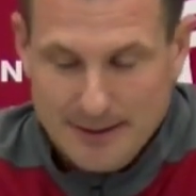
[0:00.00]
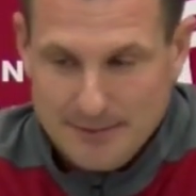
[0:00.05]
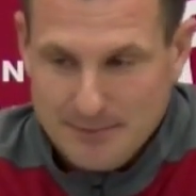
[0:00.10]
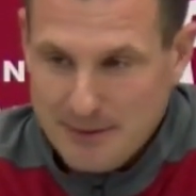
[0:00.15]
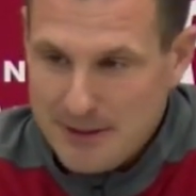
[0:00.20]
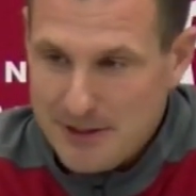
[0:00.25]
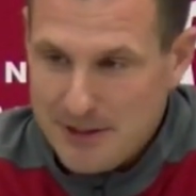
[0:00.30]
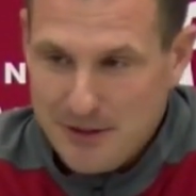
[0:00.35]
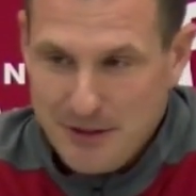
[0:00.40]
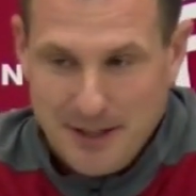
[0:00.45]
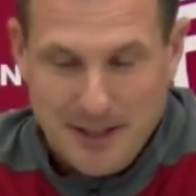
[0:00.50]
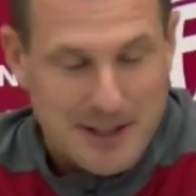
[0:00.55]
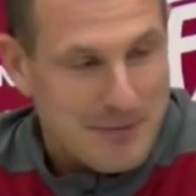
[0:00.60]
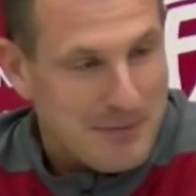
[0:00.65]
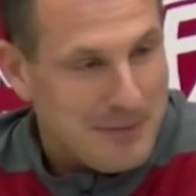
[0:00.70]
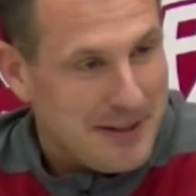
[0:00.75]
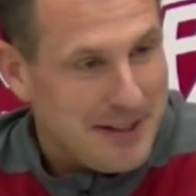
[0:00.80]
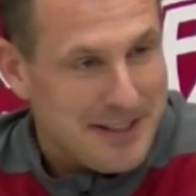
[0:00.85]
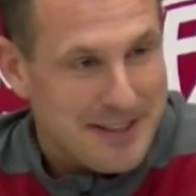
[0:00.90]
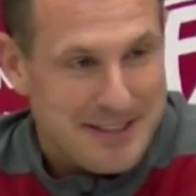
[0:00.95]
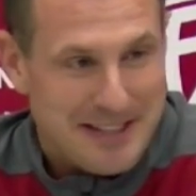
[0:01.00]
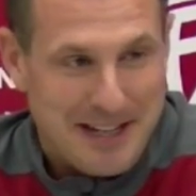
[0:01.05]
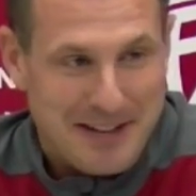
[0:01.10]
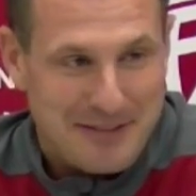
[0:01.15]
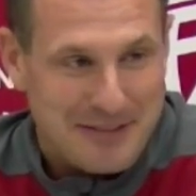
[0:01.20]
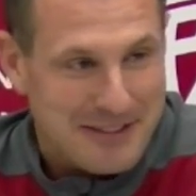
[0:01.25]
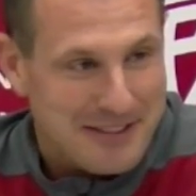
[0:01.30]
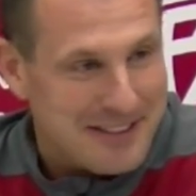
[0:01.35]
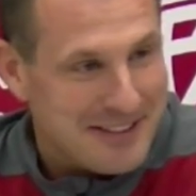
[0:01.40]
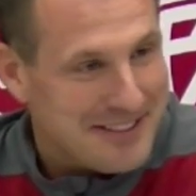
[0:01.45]
My training meetings
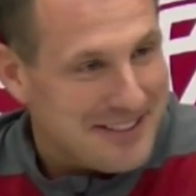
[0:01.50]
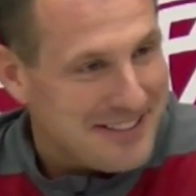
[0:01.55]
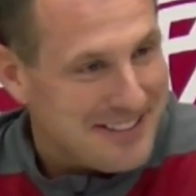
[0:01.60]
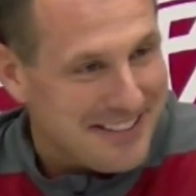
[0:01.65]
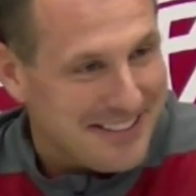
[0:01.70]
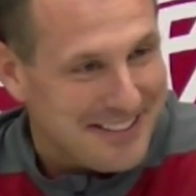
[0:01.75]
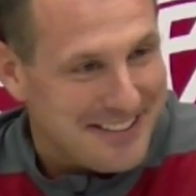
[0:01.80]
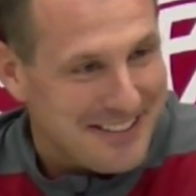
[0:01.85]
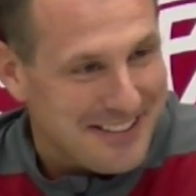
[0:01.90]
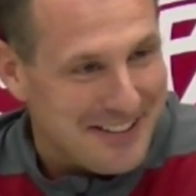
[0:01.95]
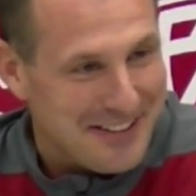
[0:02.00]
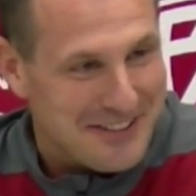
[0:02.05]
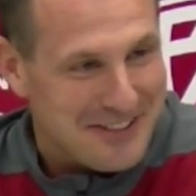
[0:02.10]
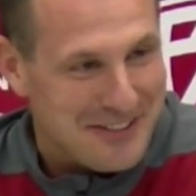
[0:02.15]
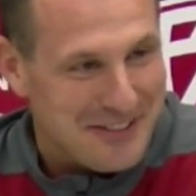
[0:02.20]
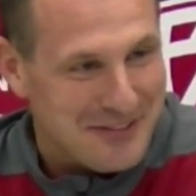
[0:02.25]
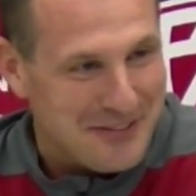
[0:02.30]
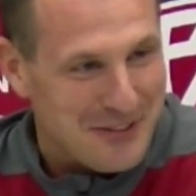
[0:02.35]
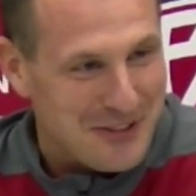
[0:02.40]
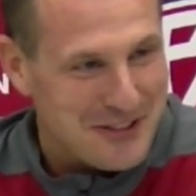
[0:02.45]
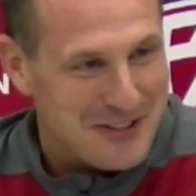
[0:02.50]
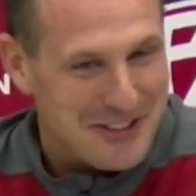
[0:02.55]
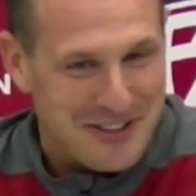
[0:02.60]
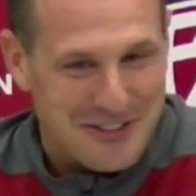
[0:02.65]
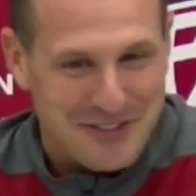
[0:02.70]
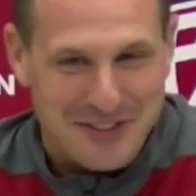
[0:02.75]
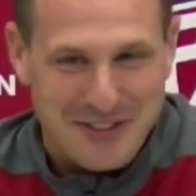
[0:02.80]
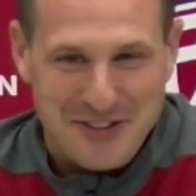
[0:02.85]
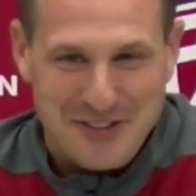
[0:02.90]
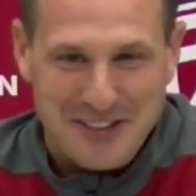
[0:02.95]
after this. It's
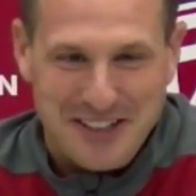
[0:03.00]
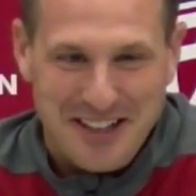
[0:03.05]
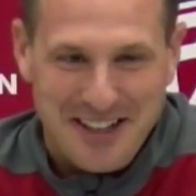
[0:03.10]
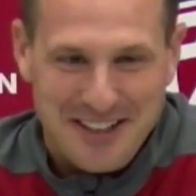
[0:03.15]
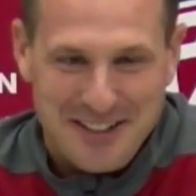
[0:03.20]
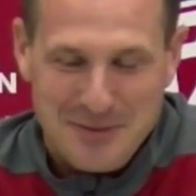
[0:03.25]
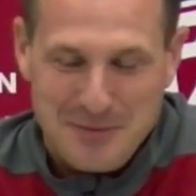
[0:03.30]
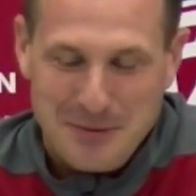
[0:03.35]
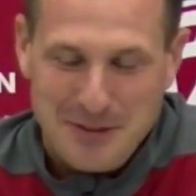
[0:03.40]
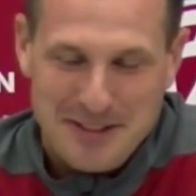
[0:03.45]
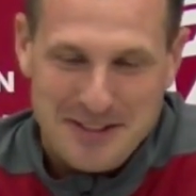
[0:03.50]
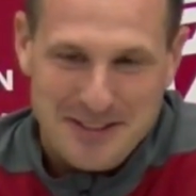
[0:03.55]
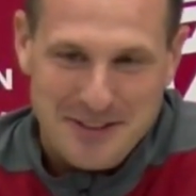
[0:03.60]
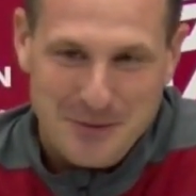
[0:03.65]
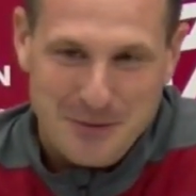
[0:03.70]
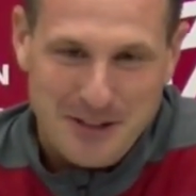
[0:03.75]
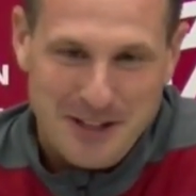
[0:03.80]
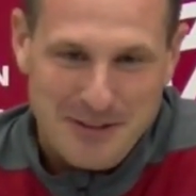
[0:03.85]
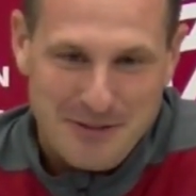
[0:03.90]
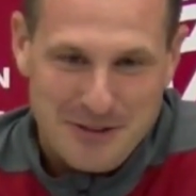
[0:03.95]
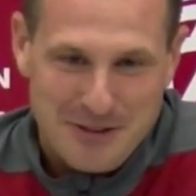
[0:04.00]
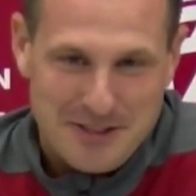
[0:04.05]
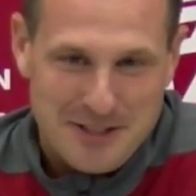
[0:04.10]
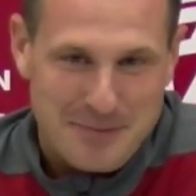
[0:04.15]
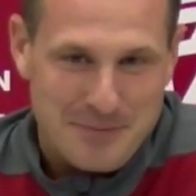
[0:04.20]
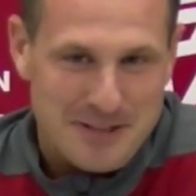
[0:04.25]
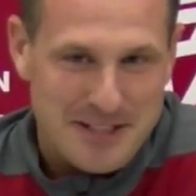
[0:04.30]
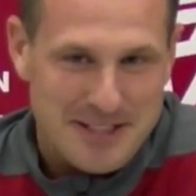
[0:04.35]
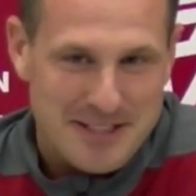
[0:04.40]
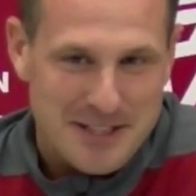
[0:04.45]
unfortunate for you guys, but we'll have those
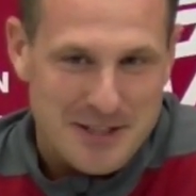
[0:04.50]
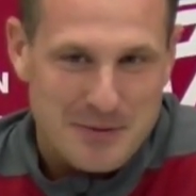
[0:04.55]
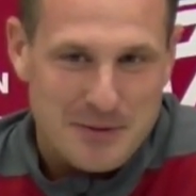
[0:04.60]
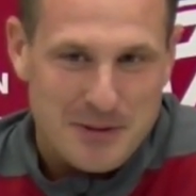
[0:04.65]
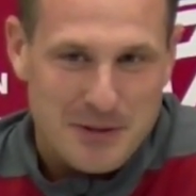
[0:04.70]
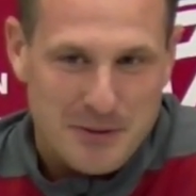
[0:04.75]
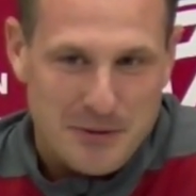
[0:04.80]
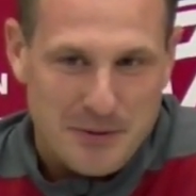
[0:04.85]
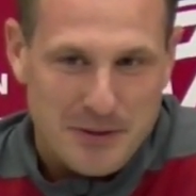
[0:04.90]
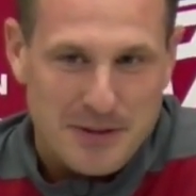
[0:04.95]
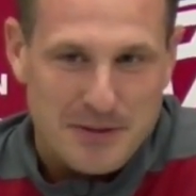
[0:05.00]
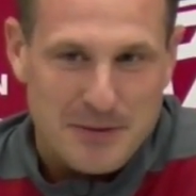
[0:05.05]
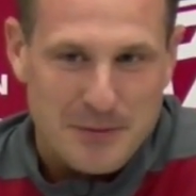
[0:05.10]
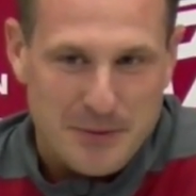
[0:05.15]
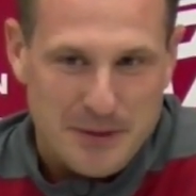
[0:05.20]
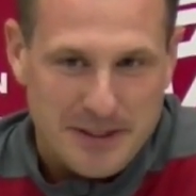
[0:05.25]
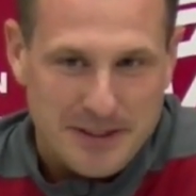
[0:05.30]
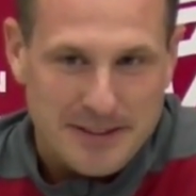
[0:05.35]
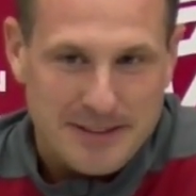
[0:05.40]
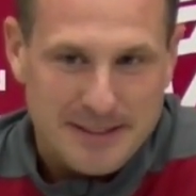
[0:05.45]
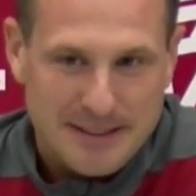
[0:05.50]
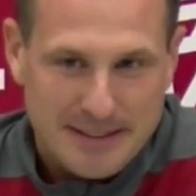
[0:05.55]
updates as we go throughout the week.